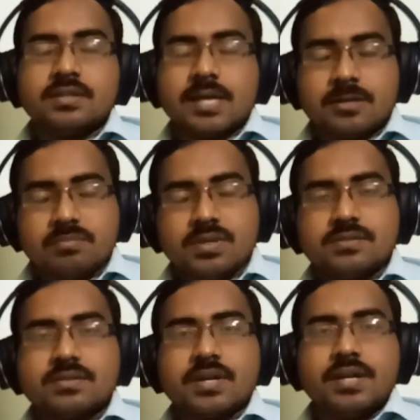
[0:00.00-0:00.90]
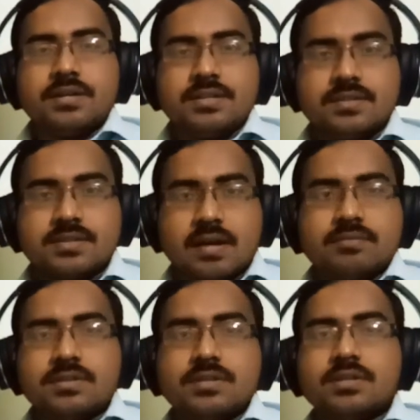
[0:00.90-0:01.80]
That means
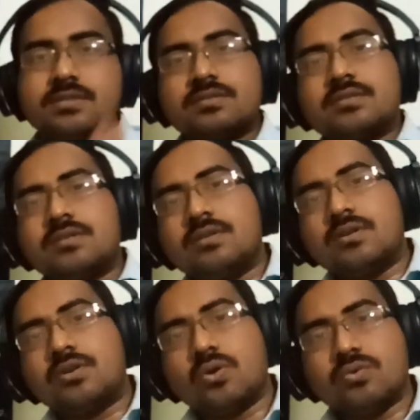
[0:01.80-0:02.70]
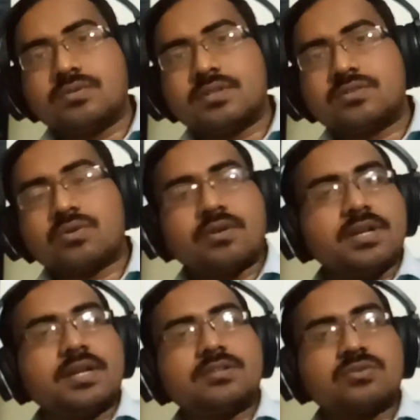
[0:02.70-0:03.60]
87 is closest or
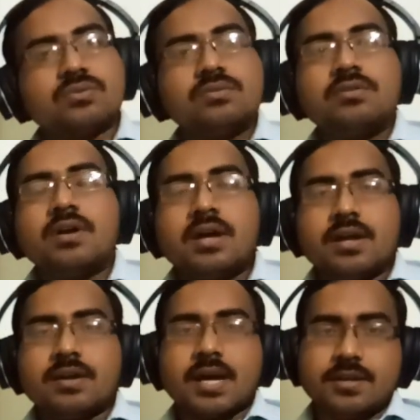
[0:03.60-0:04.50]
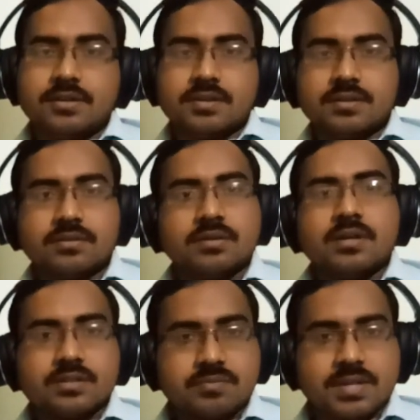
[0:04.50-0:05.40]
nearest to 90.
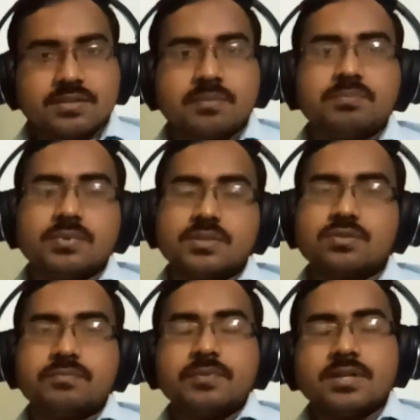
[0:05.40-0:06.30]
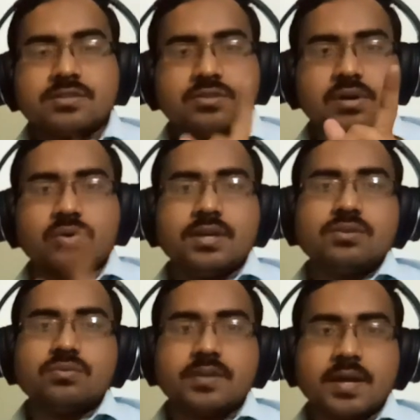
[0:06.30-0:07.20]
It's very simple. So first you are going
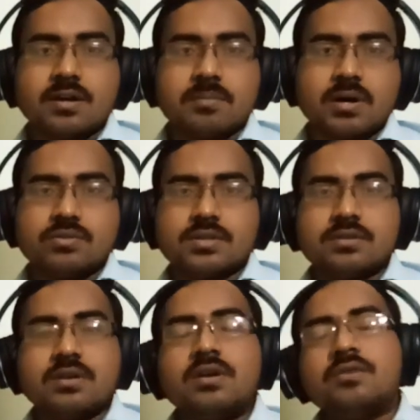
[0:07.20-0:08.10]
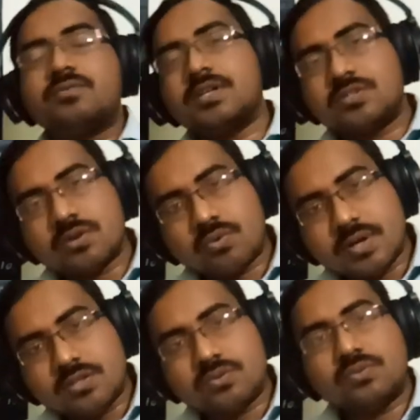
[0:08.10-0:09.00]
to think about it. First you are
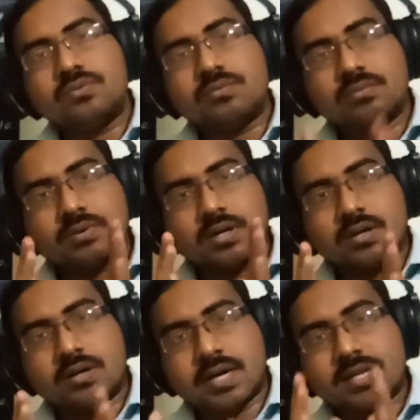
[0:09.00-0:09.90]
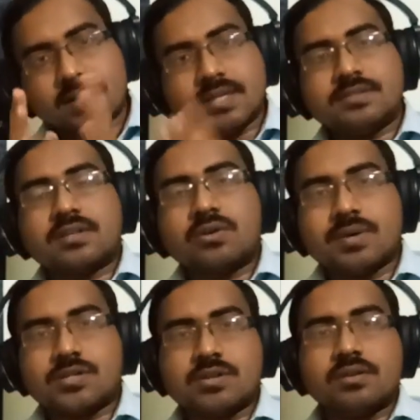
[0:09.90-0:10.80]
going to analyze the
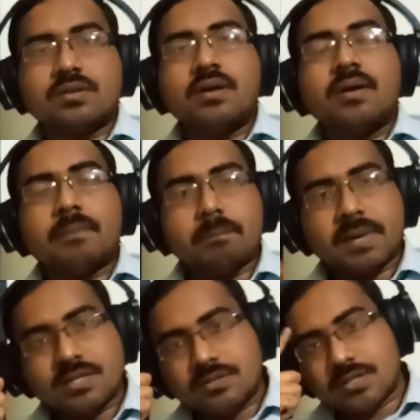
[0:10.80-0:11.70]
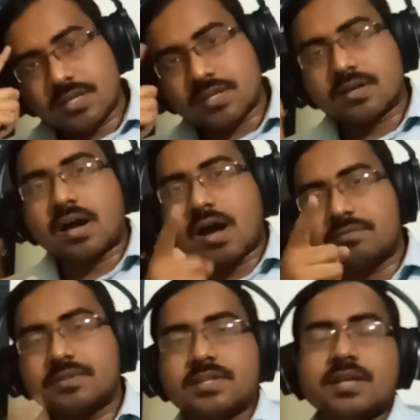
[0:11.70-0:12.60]
question mentally.
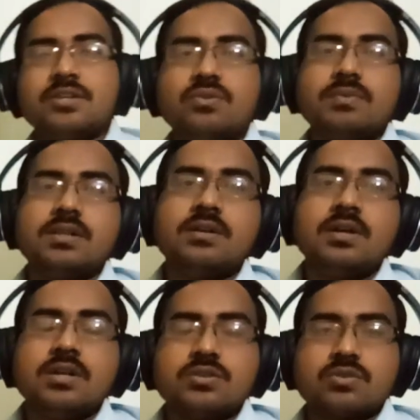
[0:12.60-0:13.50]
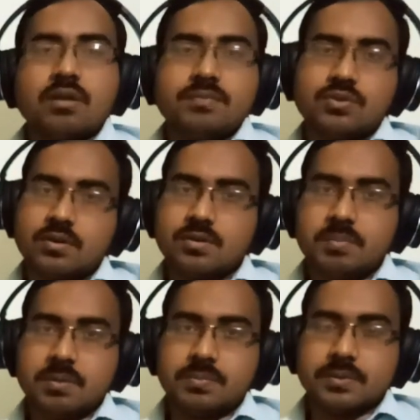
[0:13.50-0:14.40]
After that you will solve it on your
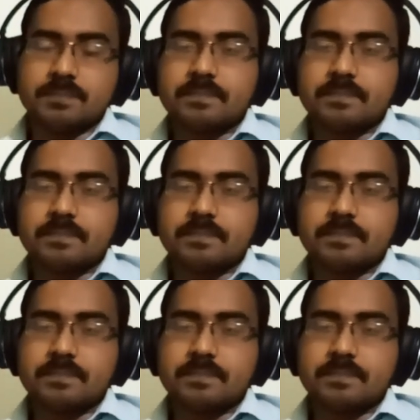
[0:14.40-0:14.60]
paper.